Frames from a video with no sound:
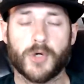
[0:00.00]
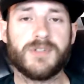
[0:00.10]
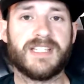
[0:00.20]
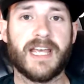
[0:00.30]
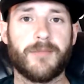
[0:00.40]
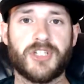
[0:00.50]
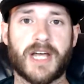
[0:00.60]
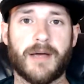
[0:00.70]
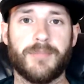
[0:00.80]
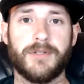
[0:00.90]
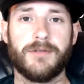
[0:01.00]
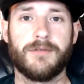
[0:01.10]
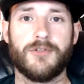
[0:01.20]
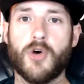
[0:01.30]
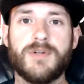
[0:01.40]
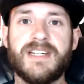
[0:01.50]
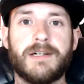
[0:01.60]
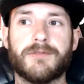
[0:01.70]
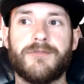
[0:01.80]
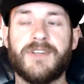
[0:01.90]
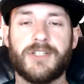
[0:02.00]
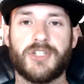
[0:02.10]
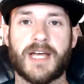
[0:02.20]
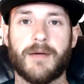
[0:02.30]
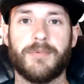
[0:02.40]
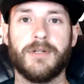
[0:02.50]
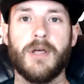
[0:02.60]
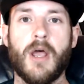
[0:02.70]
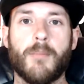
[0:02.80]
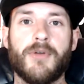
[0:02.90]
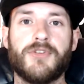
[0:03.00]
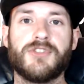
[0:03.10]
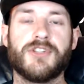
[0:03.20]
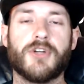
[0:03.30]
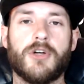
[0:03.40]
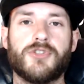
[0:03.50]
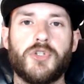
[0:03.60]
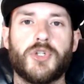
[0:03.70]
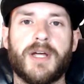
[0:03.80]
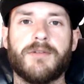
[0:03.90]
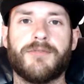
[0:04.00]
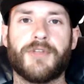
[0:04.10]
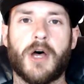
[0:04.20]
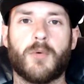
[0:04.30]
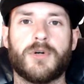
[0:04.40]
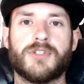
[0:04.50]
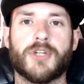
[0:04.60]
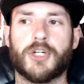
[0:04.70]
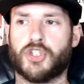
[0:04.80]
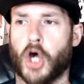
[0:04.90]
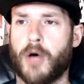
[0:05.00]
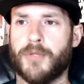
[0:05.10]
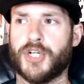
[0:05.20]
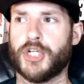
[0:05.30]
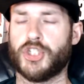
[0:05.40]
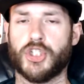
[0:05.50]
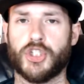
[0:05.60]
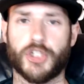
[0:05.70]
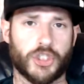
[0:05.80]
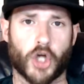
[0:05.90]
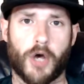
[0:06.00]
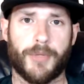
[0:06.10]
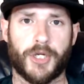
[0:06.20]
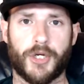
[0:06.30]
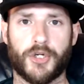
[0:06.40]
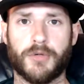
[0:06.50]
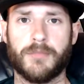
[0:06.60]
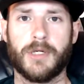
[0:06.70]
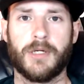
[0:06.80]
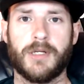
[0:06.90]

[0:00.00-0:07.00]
damage happened, no near finish happened. But there's this also train of thought where it's like domination, dude. He dominated him.